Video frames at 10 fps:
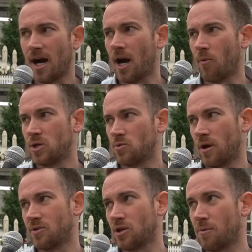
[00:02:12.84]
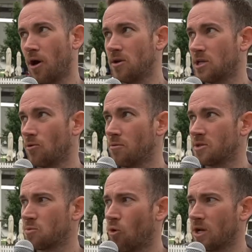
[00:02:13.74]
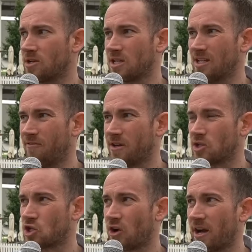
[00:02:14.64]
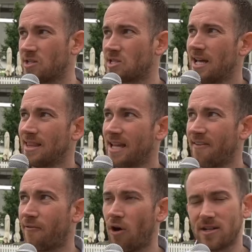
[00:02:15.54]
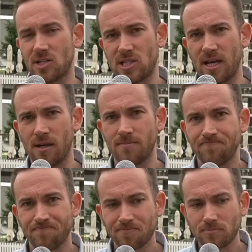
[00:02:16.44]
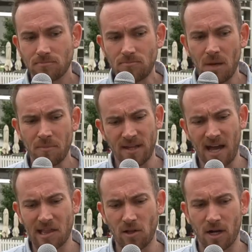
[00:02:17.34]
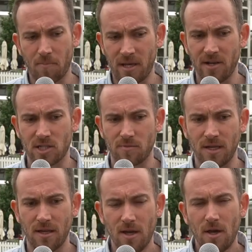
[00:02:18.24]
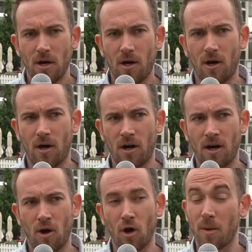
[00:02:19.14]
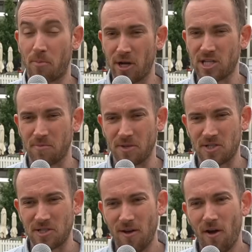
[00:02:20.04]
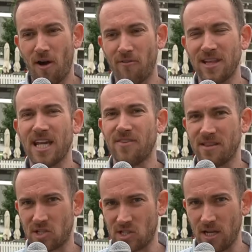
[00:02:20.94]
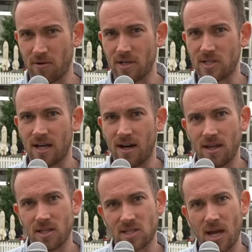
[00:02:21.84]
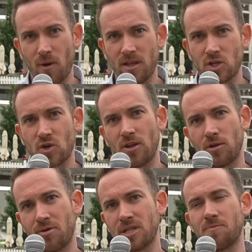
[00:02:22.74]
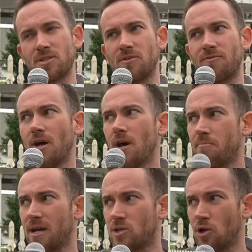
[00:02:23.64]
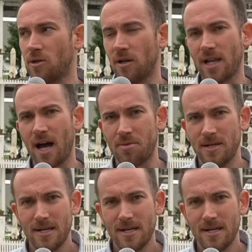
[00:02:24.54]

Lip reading: which is what I was doing in my hotel room this morning. Significant strains left, right and centre. But Nathan Lyon appears to be on the precipice of leaving the series in the same way the Australian are on the precipice of being 2-0 up.